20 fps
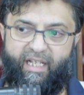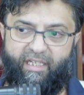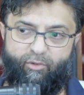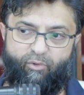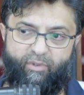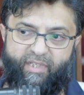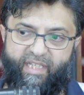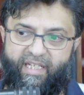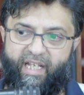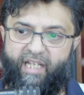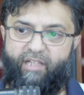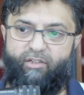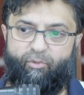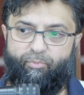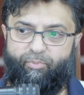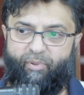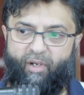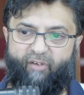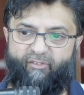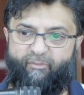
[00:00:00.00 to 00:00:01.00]
that you delay
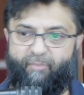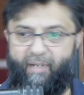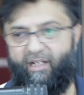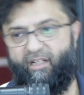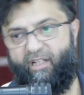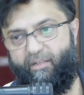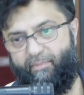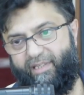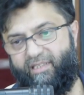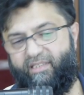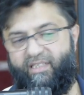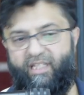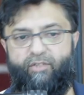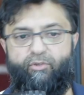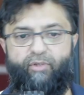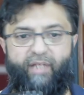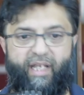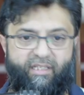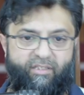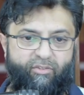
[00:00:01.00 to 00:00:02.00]
your prayer of Maghrib until
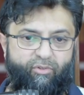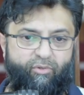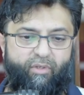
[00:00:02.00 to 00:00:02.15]
you get